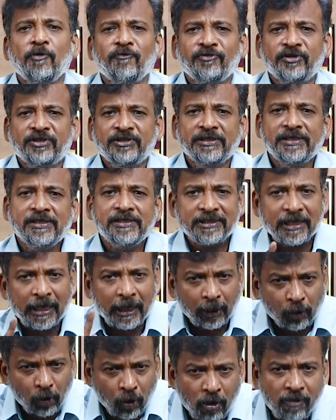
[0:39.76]
professionals
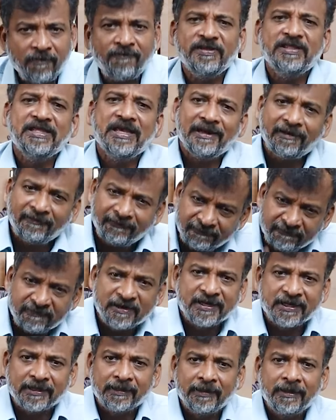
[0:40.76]
along with their
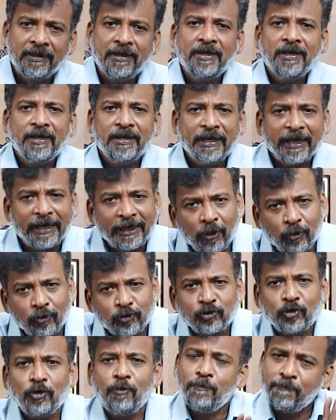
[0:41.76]
work can
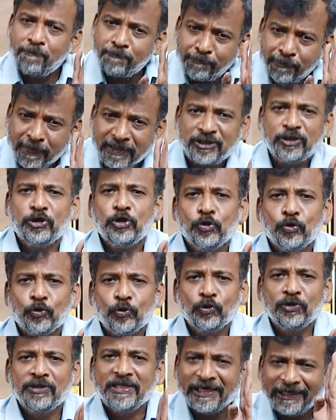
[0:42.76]
also
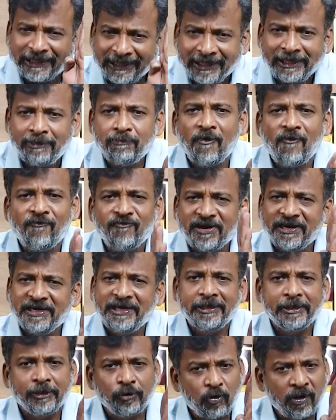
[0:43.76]
pursue their dream of
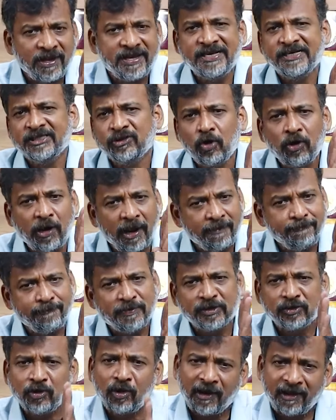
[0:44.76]
getting into IAS or
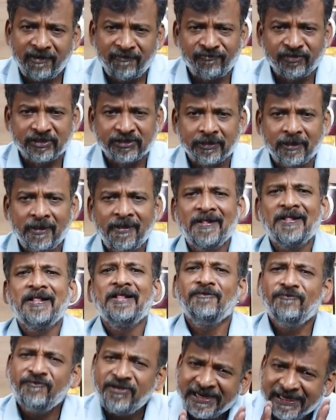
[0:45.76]
IPS or IFS.
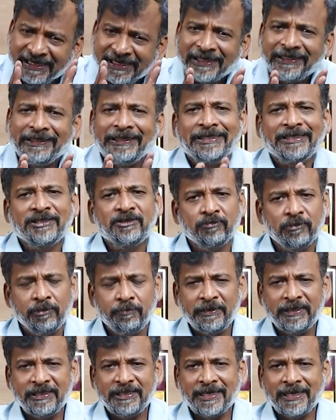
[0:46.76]
Weekly tests
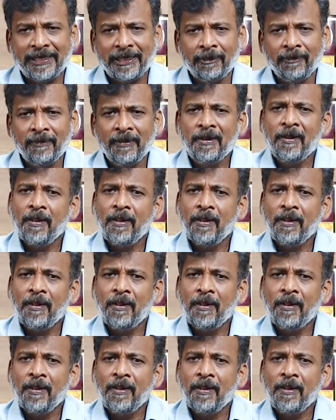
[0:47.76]
will be there.